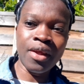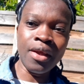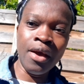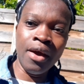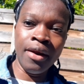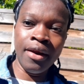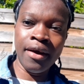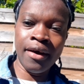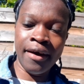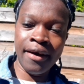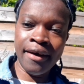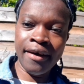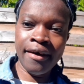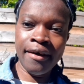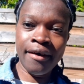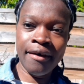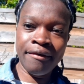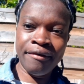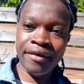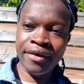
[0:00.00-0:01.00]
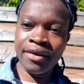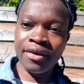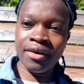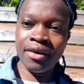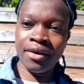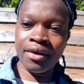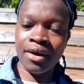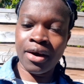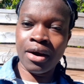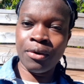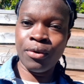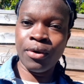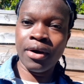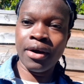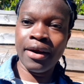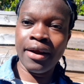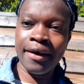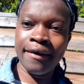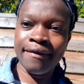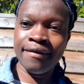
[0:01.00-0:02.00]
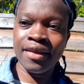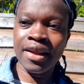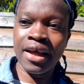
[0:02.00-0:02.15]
And every day I would left